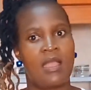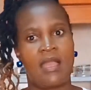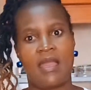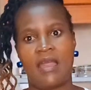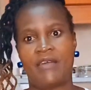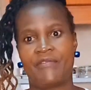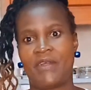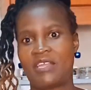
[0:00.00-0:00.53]

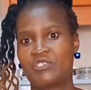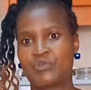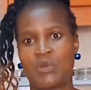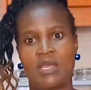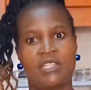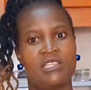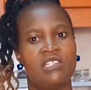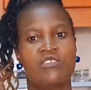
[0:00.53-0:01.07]
uh, that
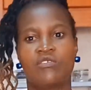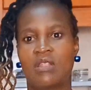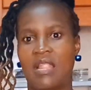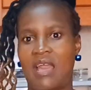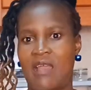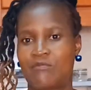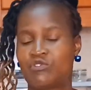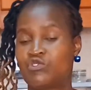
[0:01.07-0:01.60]
one you'll
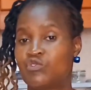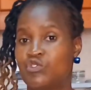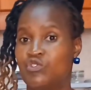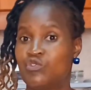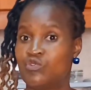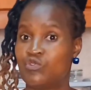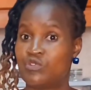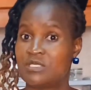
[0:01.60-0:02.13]
have to
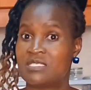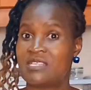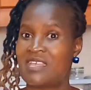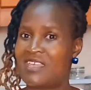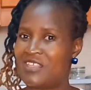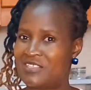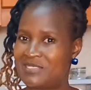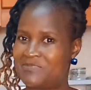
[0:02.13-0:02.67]
use
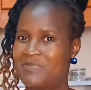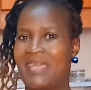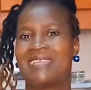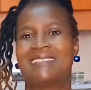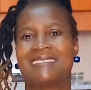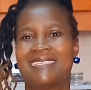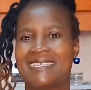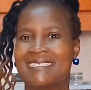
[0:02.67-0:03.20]

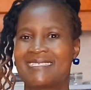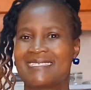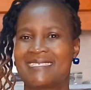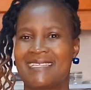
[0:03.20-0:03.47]
spices